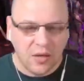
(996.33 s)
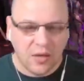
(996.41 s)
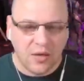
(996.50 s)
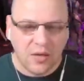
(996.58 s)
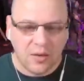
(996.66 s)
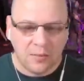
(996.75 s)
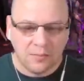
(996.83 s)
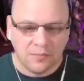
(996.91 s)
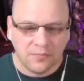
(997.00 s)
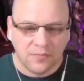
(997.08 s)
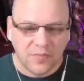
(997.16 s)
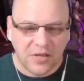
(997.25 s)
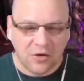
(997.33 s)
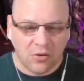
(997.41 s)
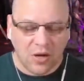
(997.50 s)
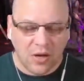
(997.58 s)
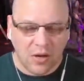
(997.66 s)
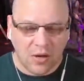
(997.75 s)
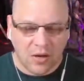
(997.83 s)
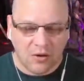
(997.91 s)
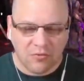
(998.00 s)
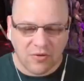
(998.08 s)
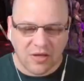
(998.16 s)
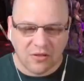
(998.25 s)
on
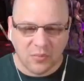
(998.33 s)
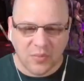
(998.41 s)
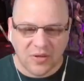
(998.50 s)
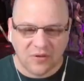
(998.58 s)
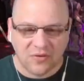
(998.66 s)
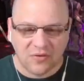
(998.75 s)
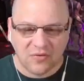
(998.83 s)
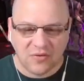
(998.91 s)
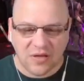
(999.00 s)
a regular basis.